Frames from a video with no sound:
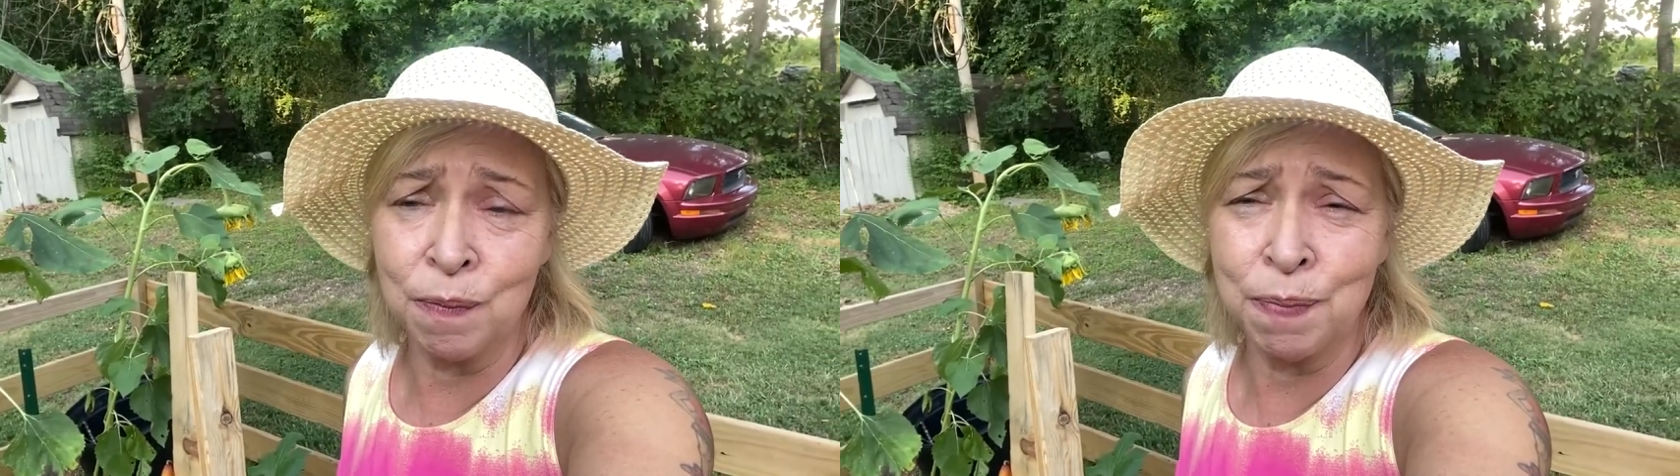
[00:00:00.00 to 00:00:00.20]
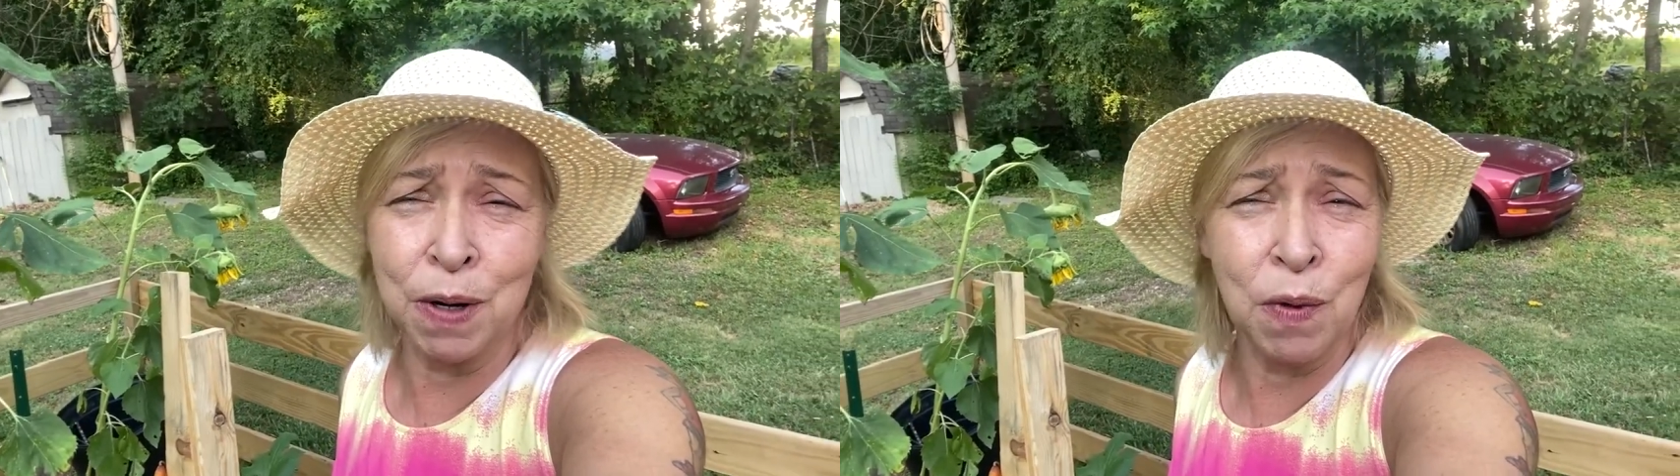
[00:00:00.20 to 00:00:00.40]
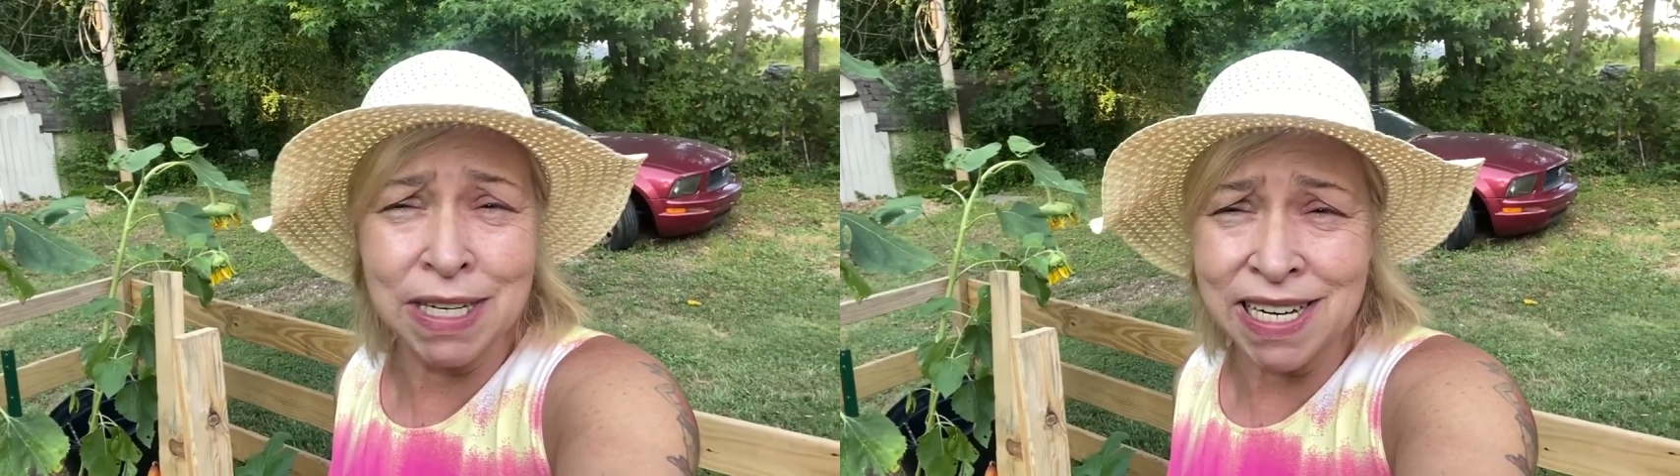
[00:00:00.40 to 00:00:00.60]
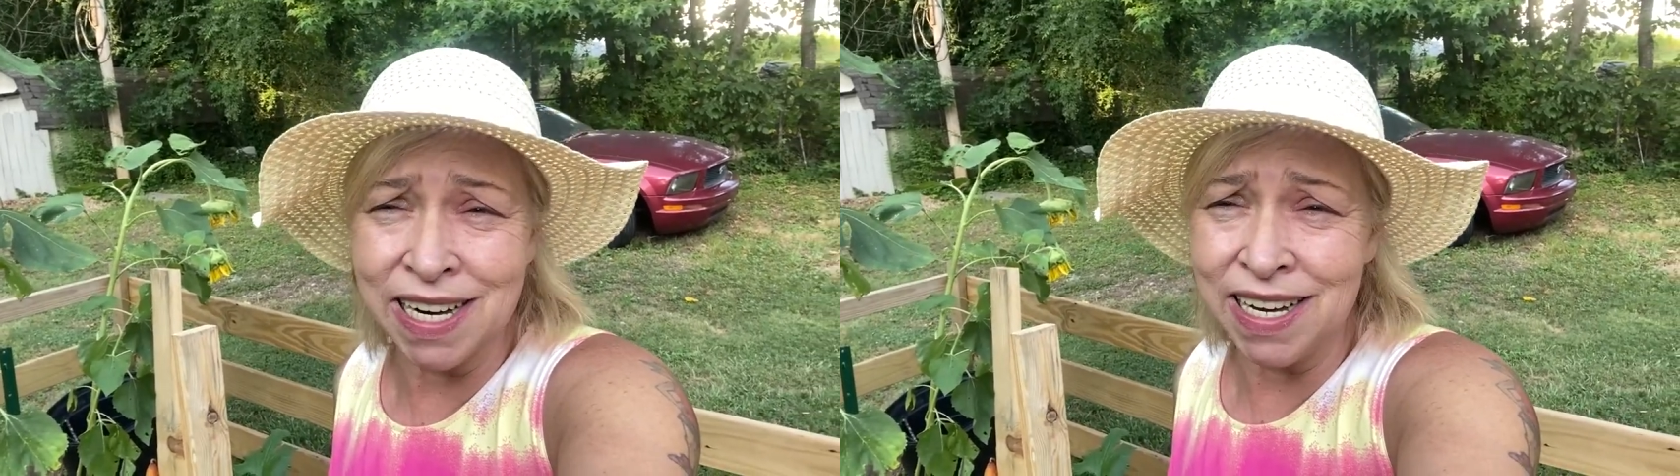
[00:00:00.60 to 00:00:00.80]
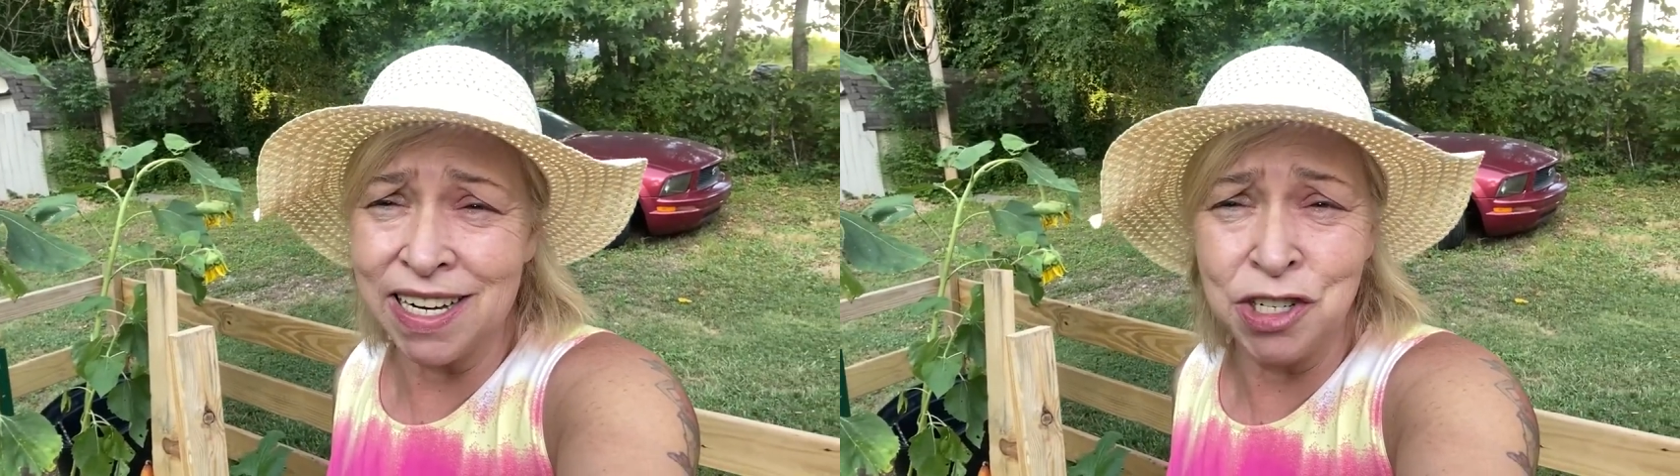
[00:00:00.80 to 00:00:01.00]
but it wasn't
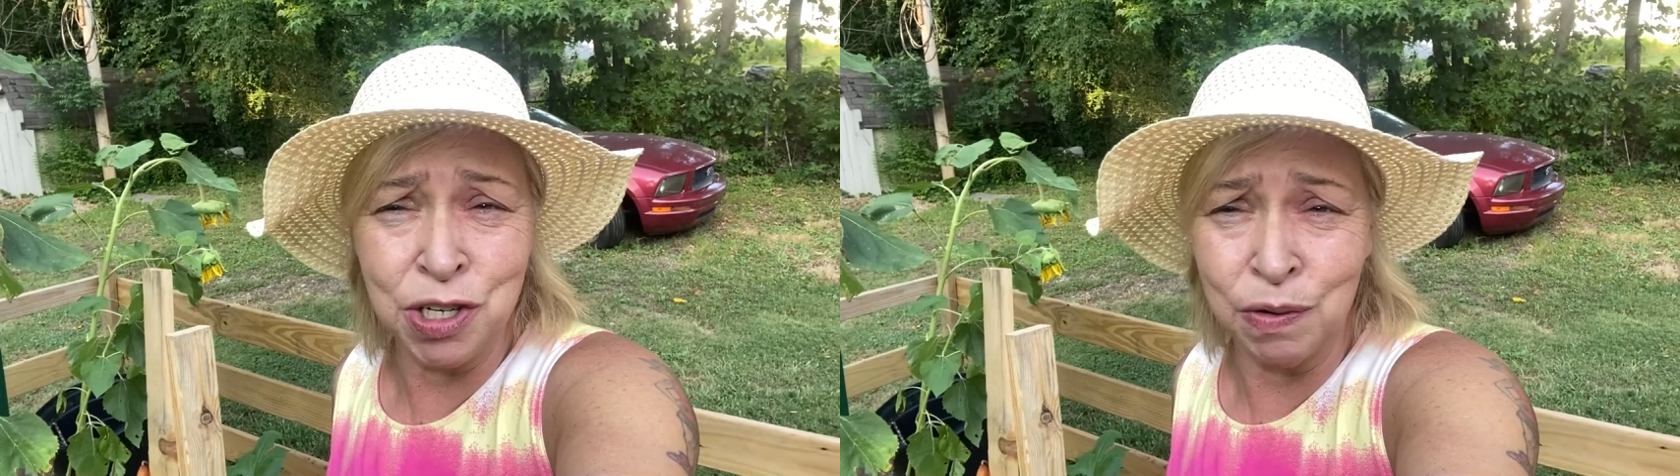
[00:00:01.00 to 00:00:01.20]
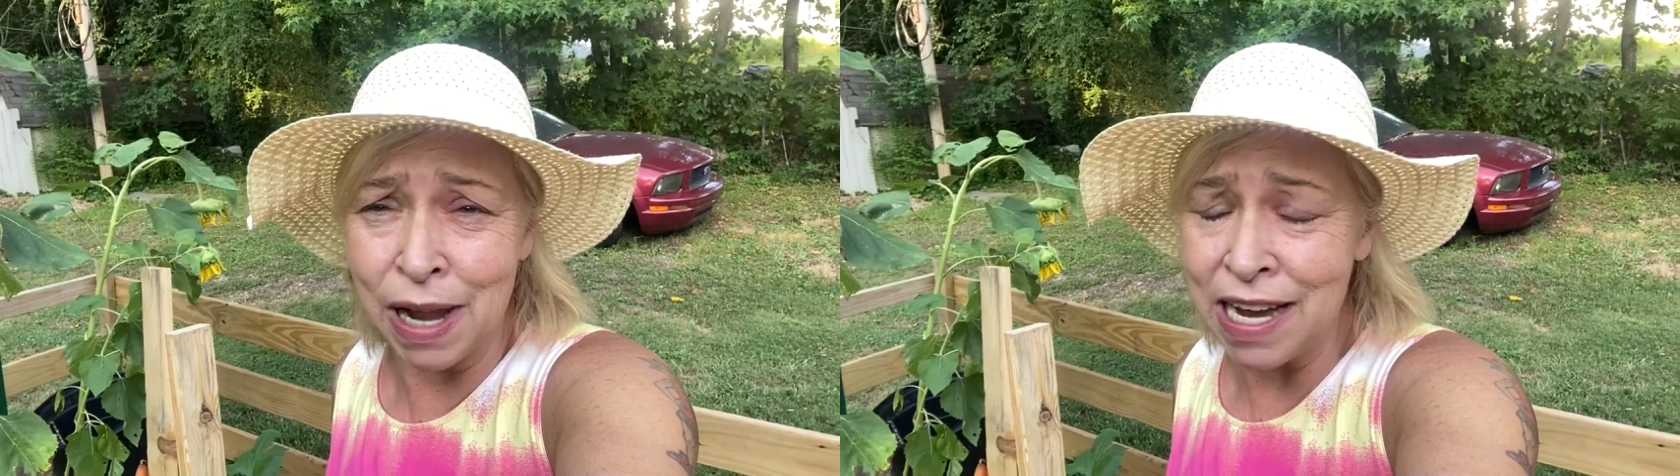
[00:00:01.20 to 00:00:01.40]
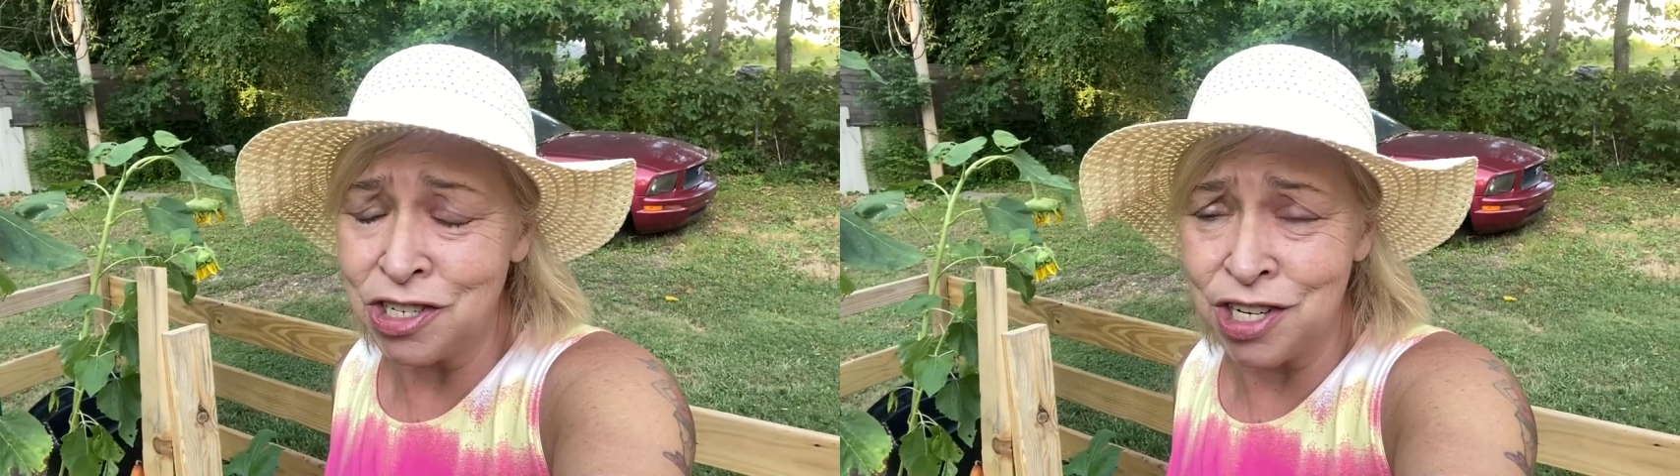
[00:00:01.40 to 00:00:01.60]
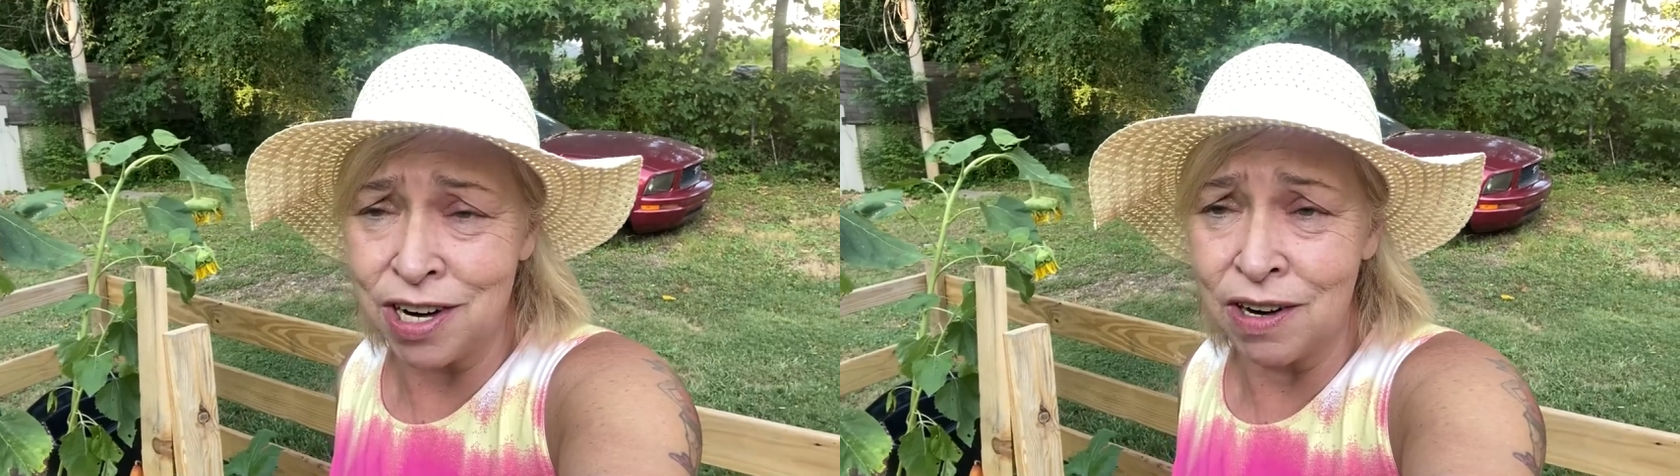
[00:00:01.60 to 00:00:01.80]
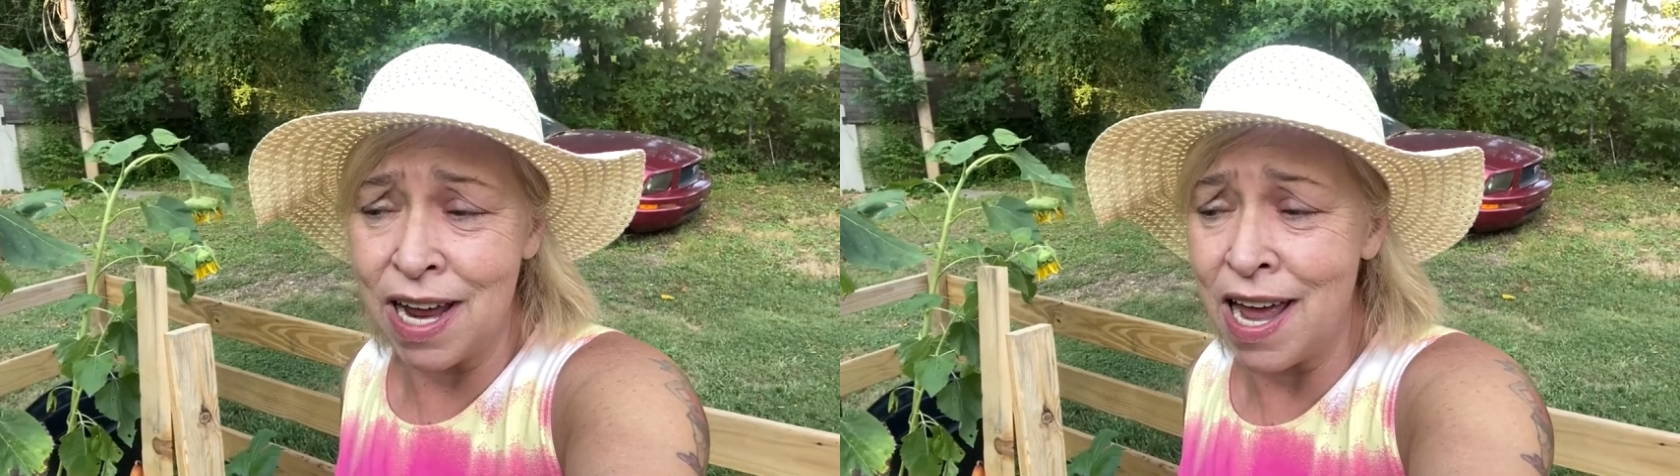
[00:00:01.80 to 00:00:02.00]
an issue last
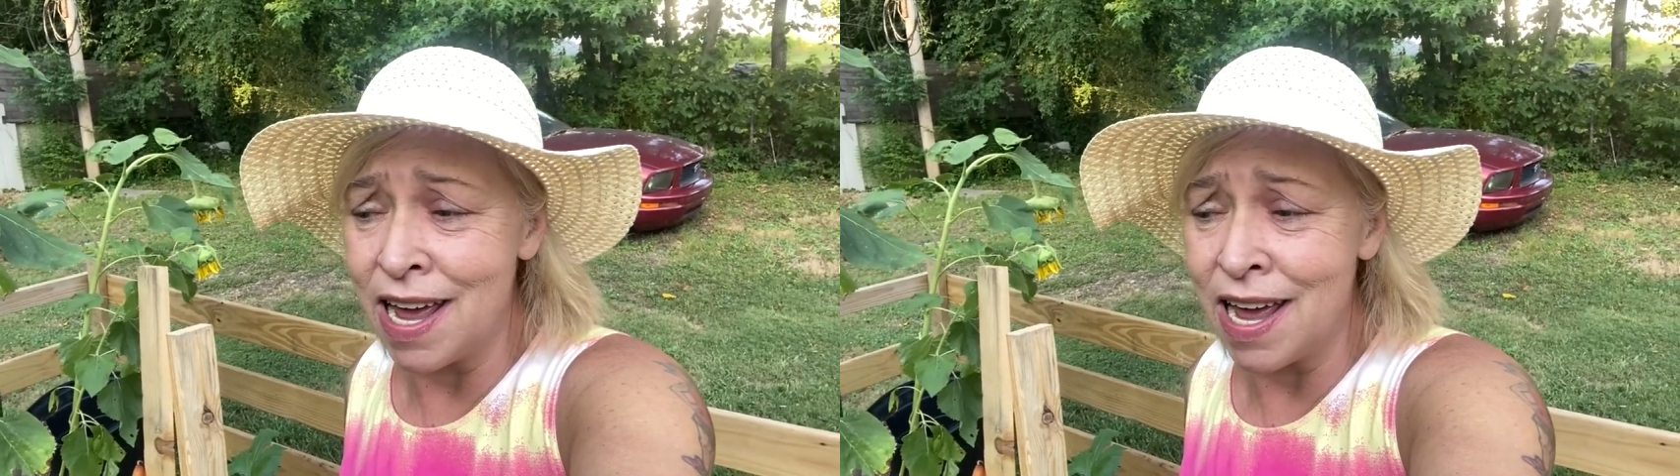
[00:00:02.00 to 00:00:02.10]
year,